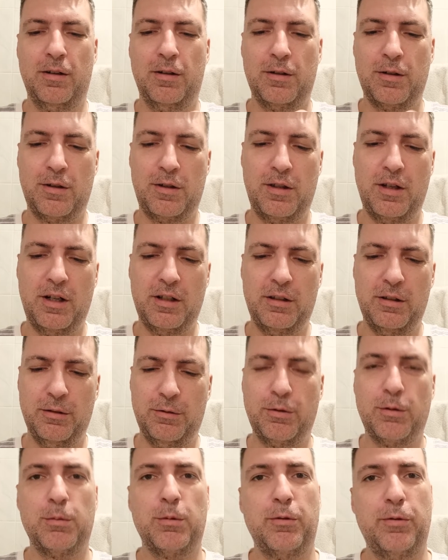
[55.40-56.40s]
Starting
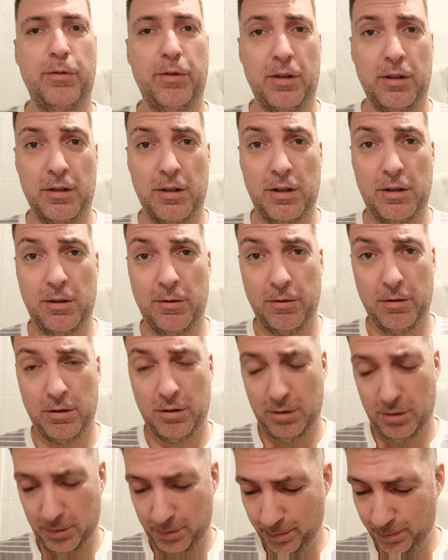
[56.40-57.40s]
from
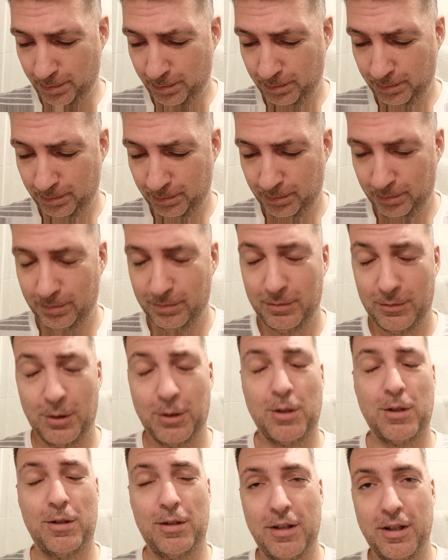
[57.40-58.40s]
the
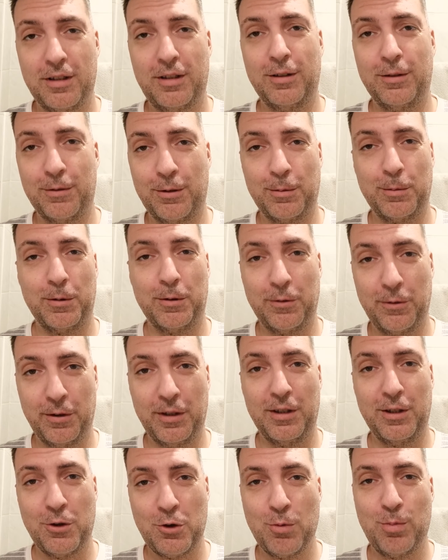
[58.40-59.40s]
not starting from the
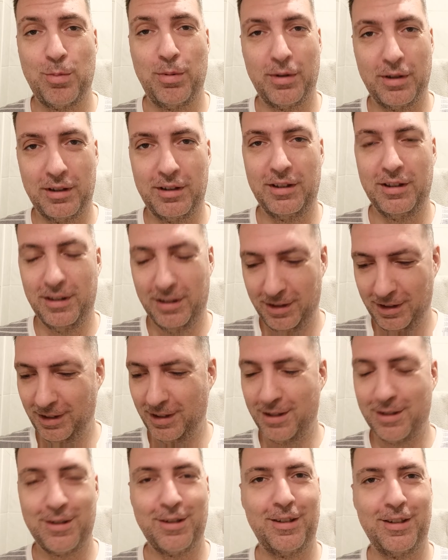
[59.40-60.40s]
finish, but
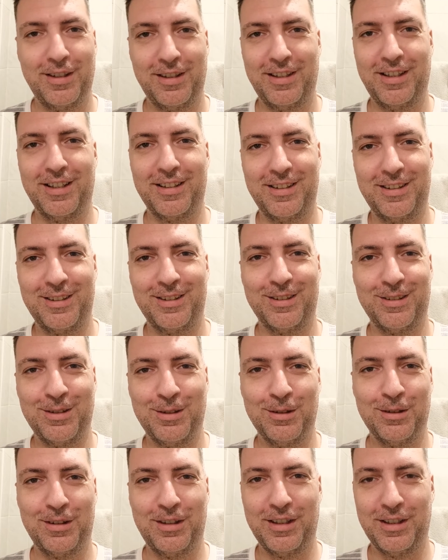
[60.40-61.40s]
let's get
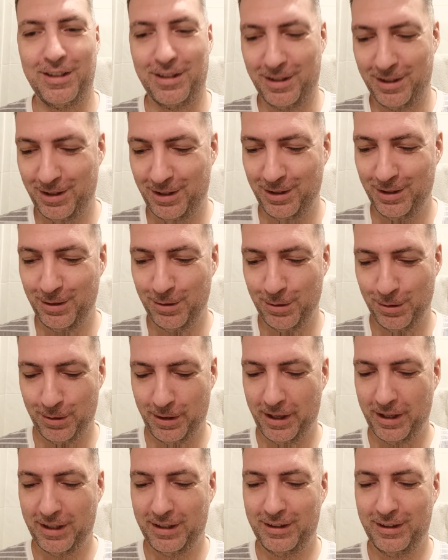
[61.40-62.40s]
all things
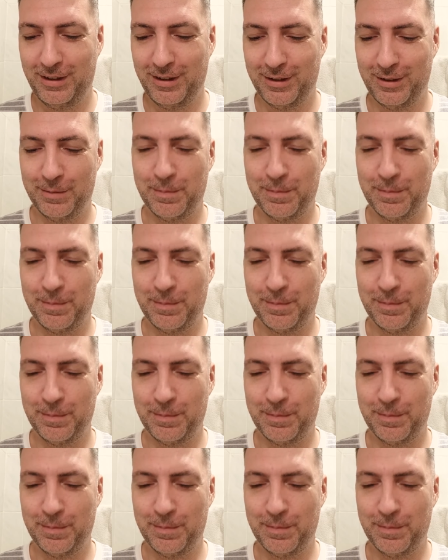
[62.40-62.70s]
correct.